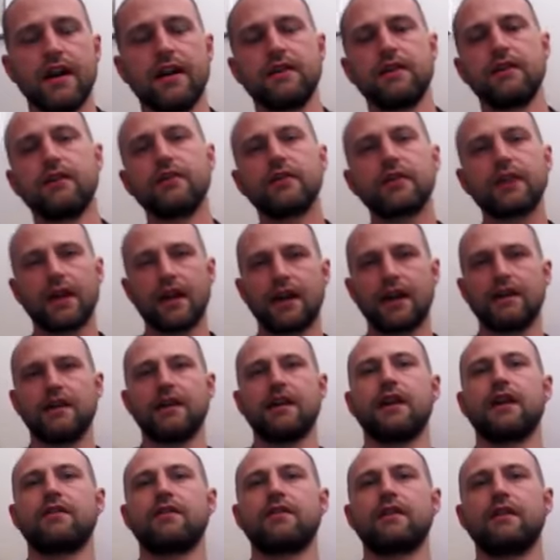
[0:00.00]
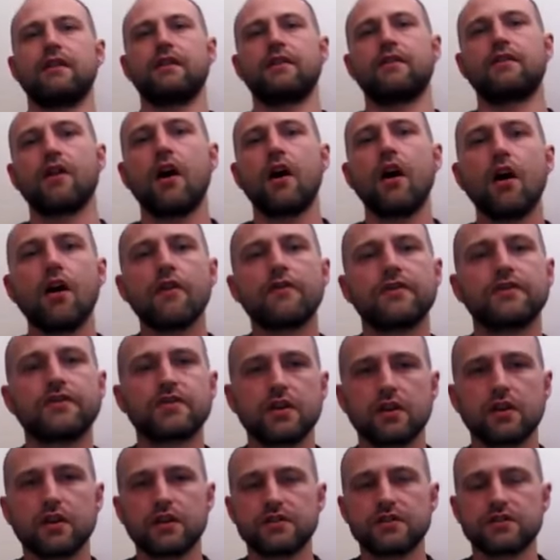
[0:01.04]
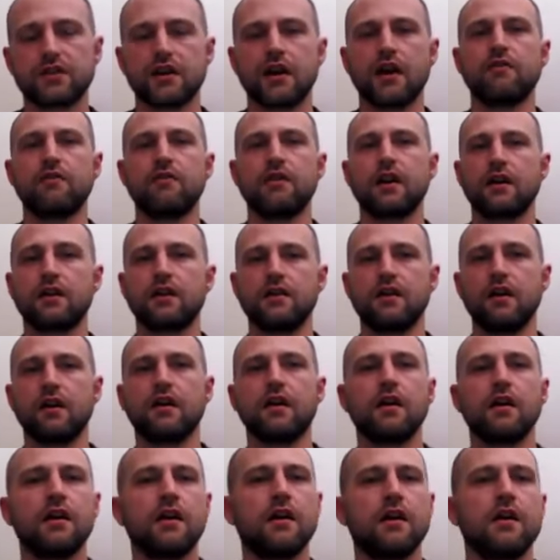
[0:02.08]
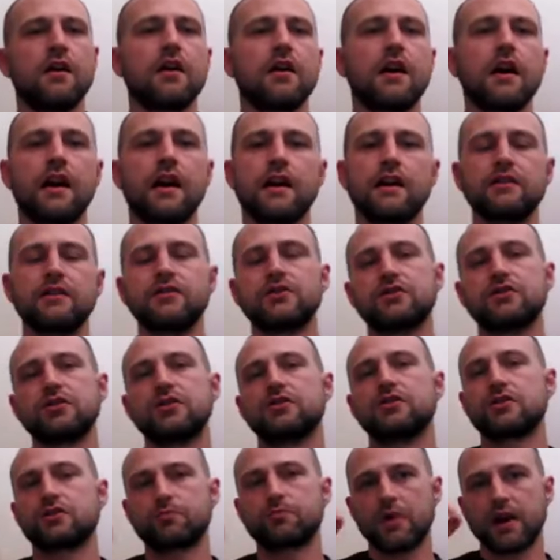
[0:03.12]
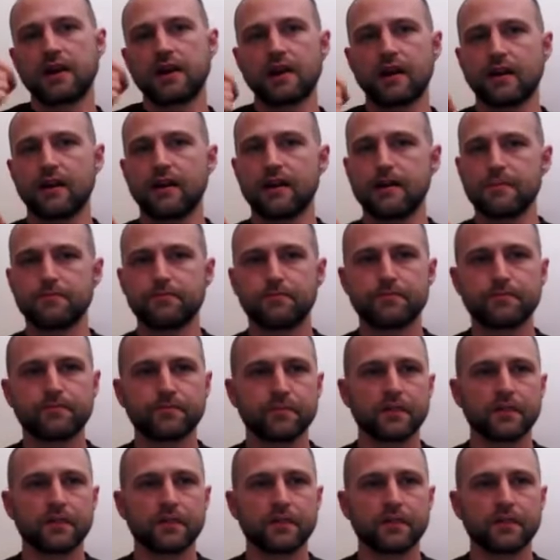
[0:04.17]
and you look in and there's half a turkey staring at you and you just pick at it.